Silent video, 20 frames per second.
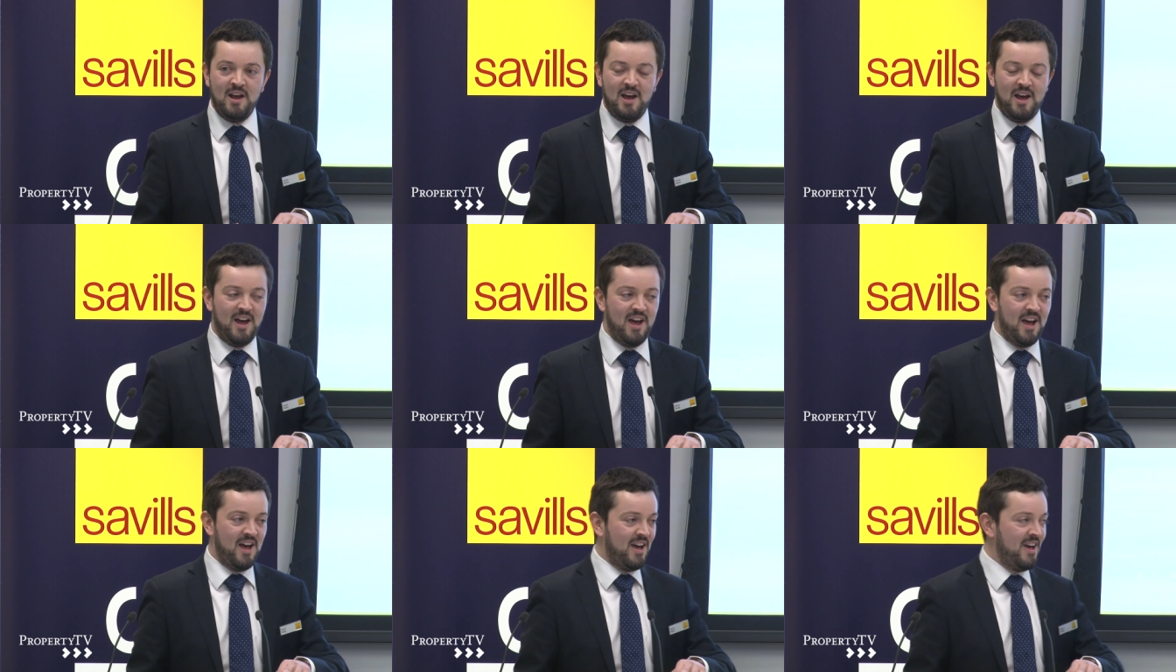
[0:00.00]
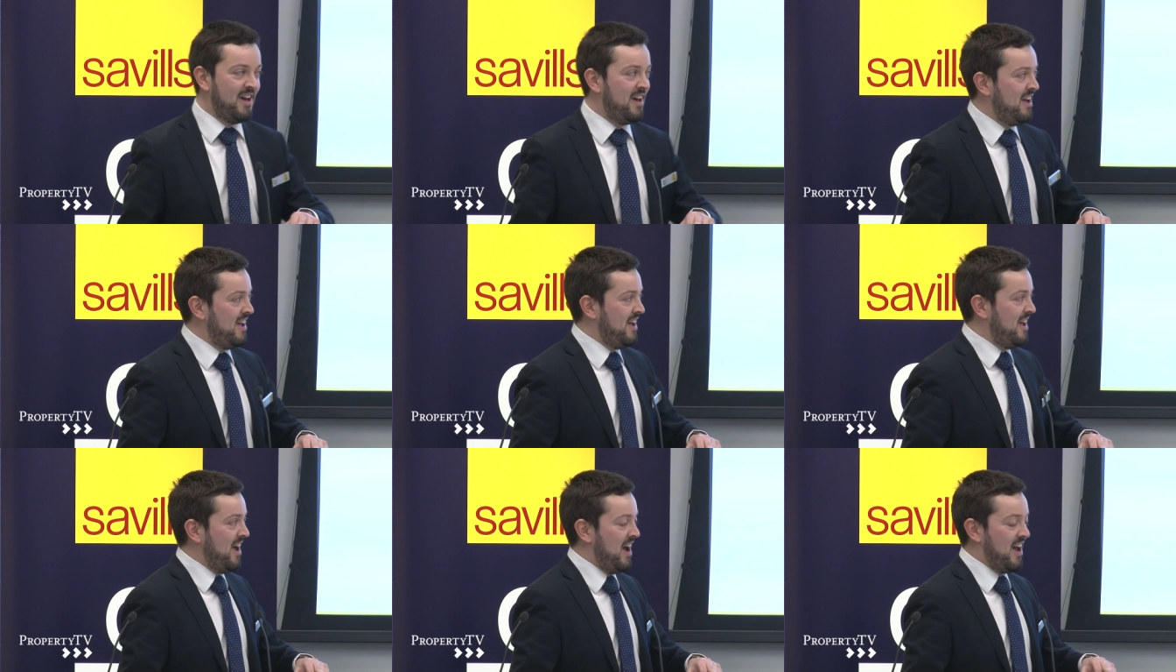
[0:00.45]

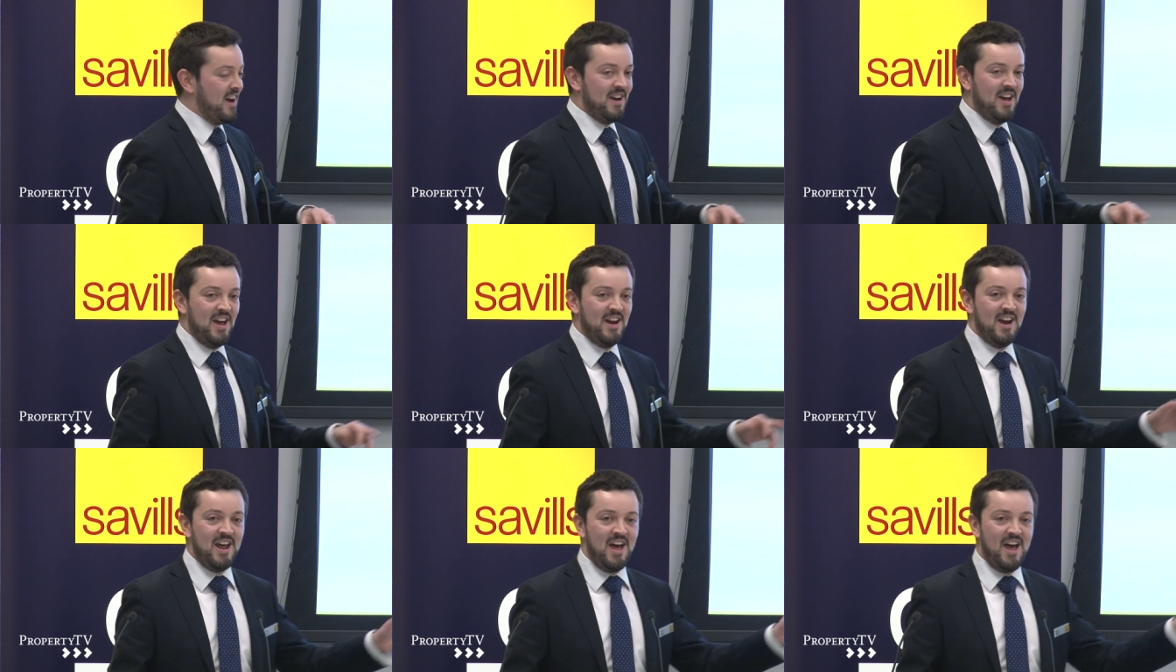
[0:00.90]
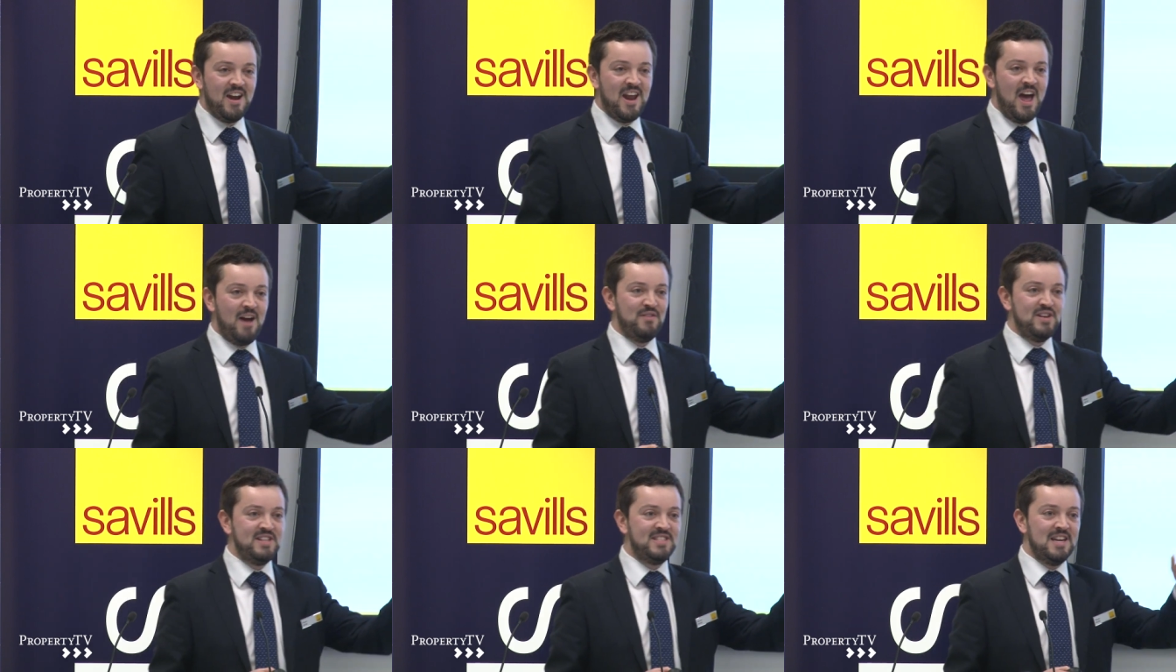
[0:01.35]
and
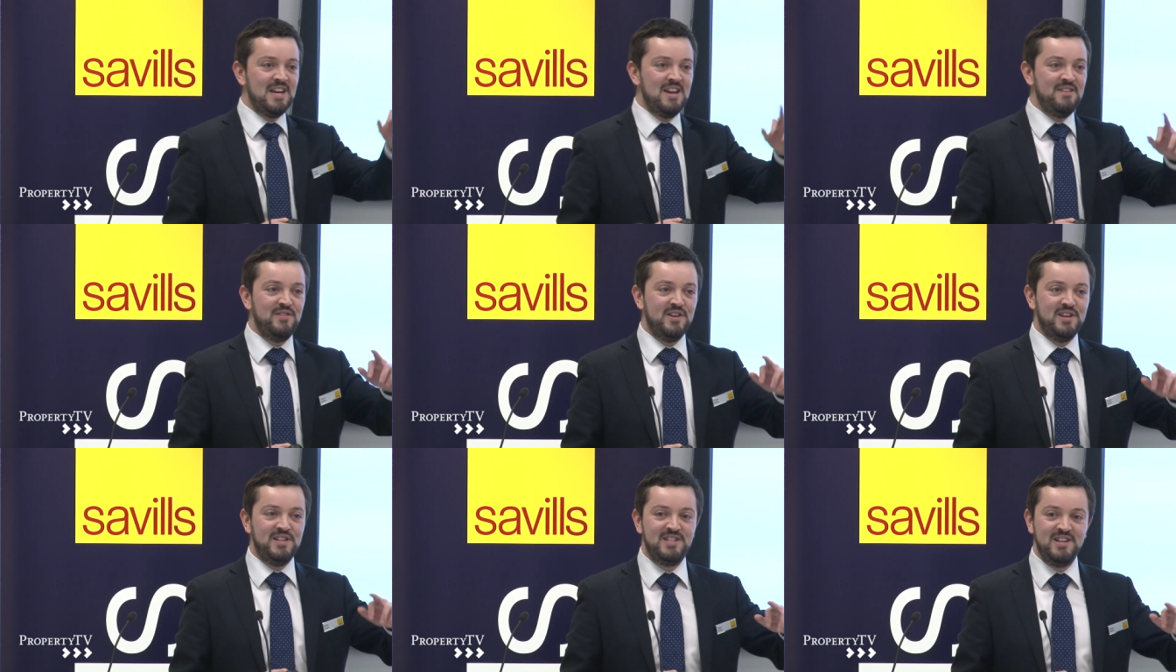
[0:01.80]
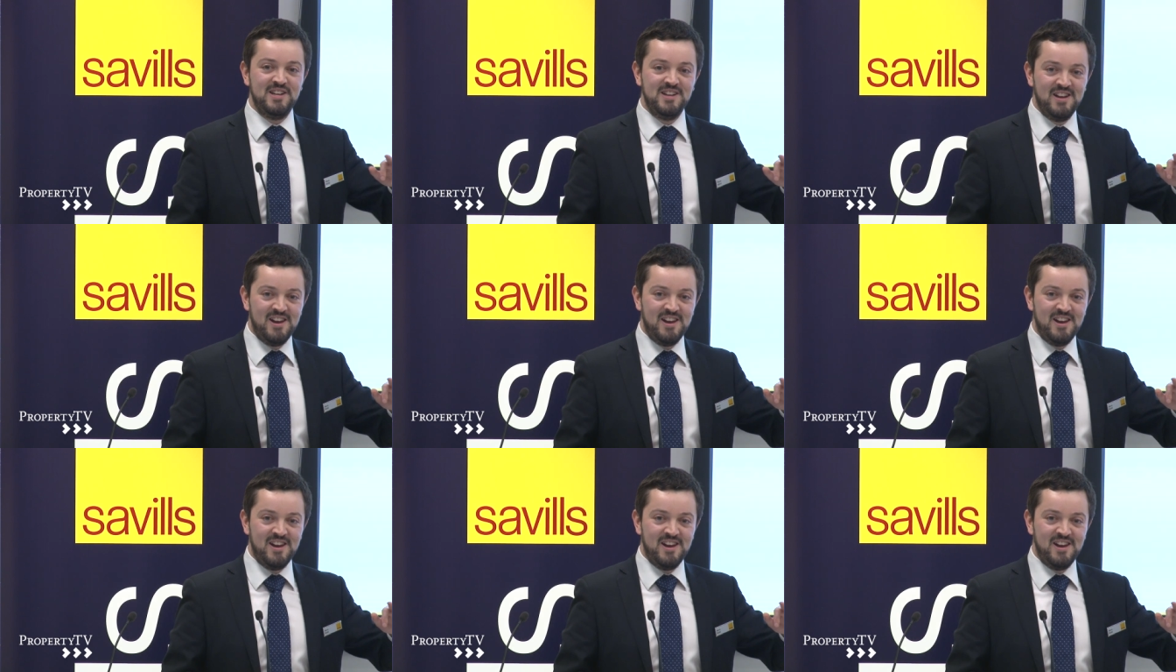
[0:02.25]
have it delivered.